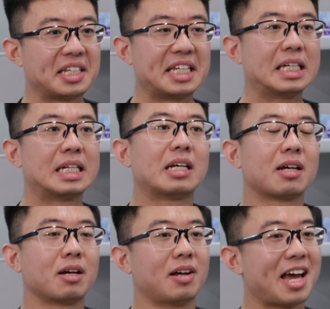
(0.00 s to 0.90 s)
IE?
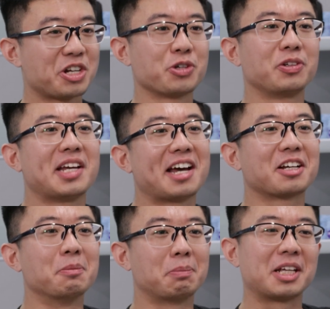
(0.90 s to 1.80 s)
Actually, I
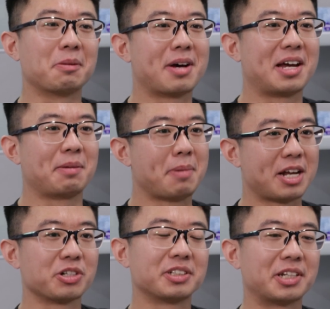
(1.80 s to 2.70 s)
completed my
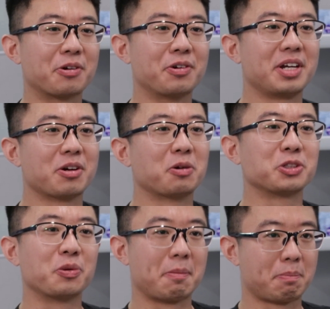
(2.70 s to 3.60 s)
bachelor's degree
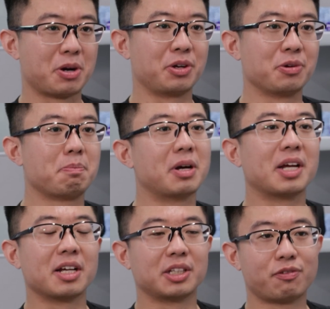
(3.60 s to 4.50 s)
also in Purdue,
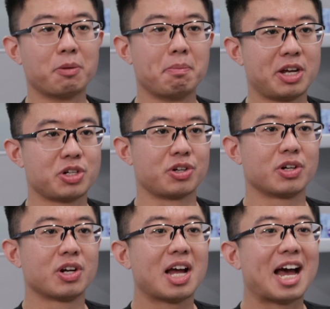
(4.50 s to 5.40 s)
but in a different major.
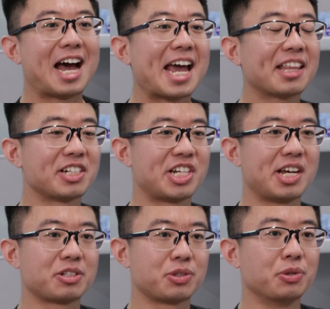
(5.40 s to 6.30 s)
I had a
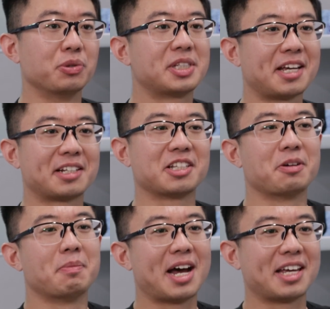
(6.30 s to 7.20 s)
chance to take
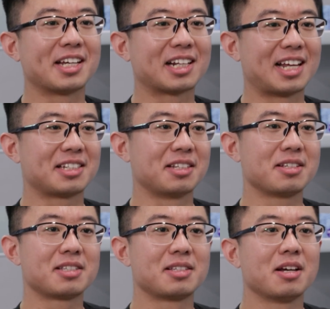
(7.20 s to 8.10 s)
some IE
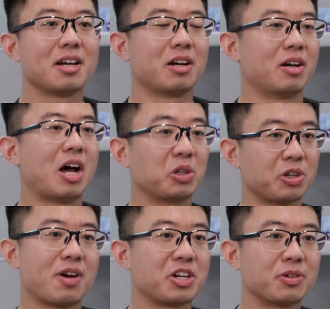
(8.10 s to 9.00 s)
classes,
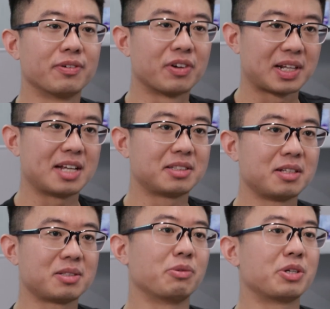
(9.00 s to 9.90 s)
undergraduate level
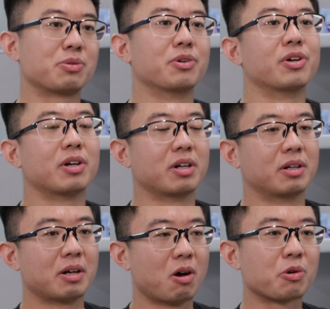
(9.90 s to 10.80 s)
classes, which were
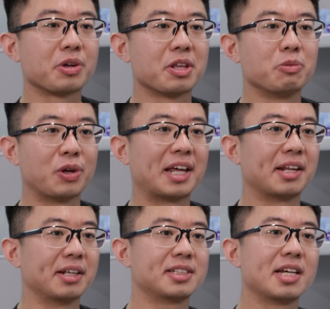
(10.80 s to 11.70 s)
algorithm
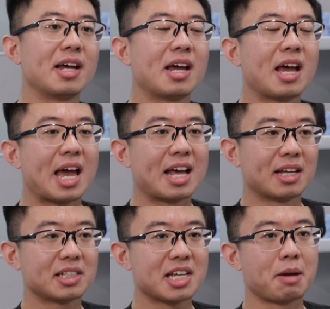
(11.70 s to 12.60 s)
related. At
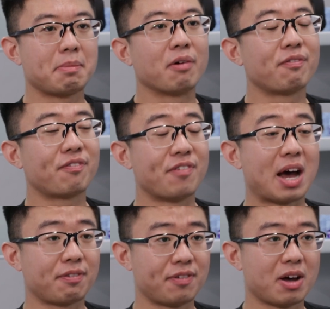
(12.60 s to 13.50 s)
that time,
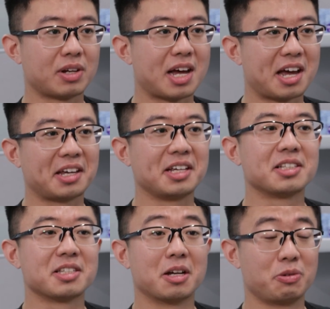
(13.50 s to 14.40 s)
I found
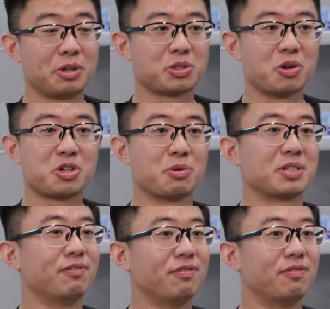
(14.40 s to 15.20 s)
IE's research was